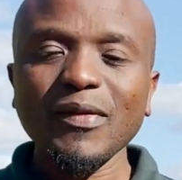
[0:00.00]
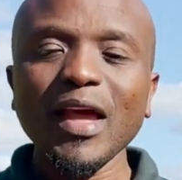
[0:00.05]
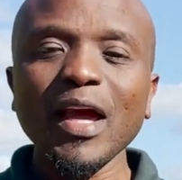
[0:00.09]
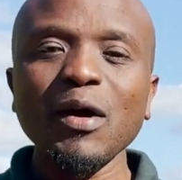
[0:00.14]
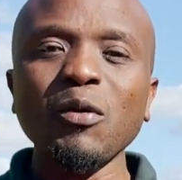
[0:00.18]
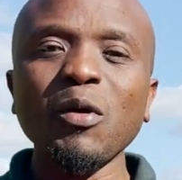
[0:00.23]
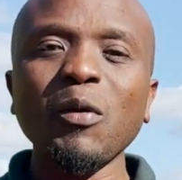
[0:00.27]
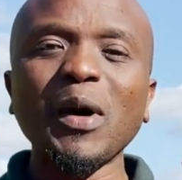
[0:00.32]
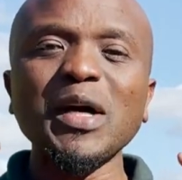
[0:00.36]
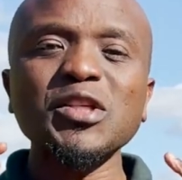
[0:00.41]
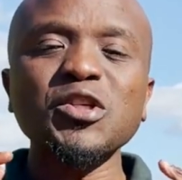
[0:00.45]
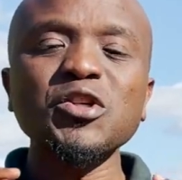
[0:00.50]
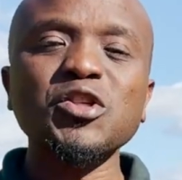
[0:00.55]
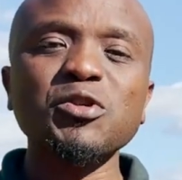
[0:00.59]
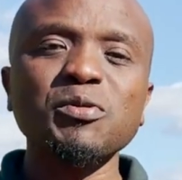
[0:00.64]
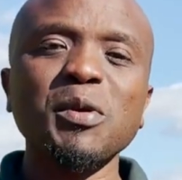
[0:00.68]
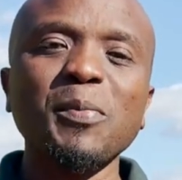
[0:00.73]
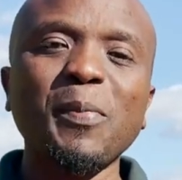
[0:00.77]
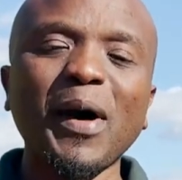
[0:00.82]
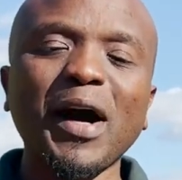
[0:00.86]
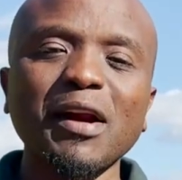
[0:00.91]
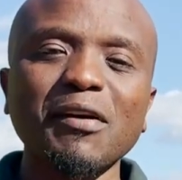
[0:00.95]
We want you to be
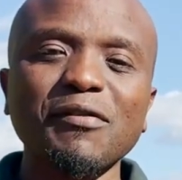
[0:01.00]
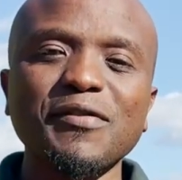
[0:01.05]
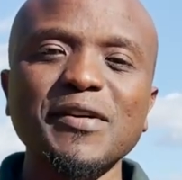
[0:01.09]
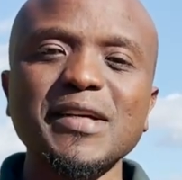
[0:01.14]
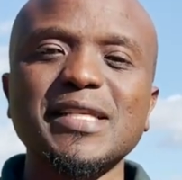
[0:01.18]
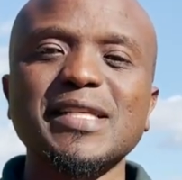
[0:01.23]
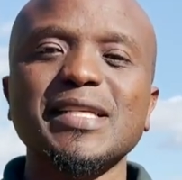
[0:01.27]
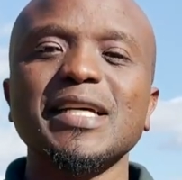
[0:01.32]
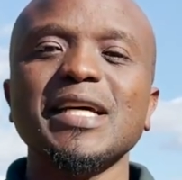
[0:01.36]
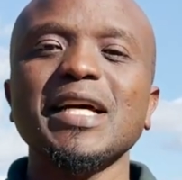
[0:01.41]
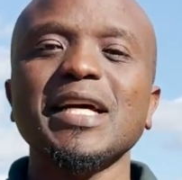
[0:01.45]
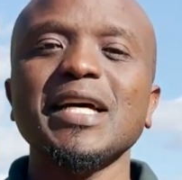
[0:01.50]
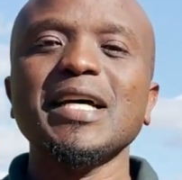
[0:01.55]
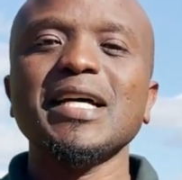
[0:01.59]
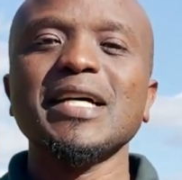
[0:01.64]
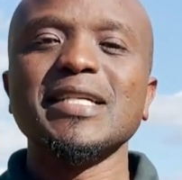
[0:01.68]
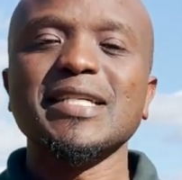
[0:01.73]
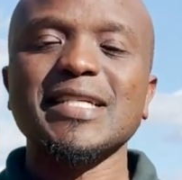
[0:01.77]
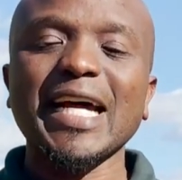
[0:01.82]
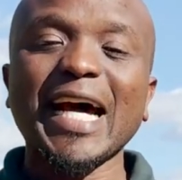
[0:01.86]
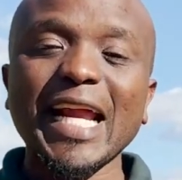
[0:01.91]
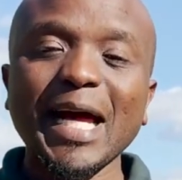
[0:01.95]
part of it.
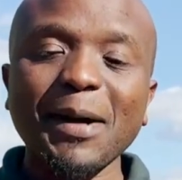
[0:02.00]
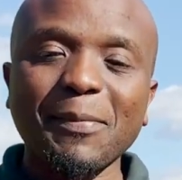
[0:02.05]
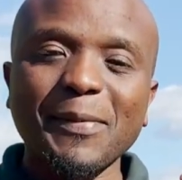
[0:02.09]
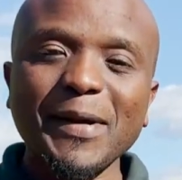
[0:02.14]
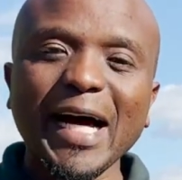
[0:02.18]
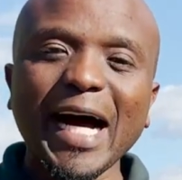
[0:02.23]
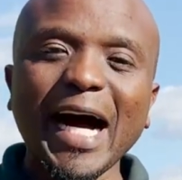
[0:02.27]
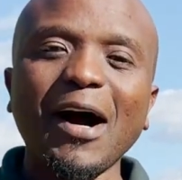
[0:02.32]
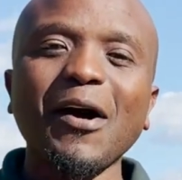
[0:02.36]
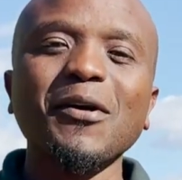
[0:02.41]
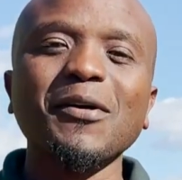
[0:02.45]
Sign up now,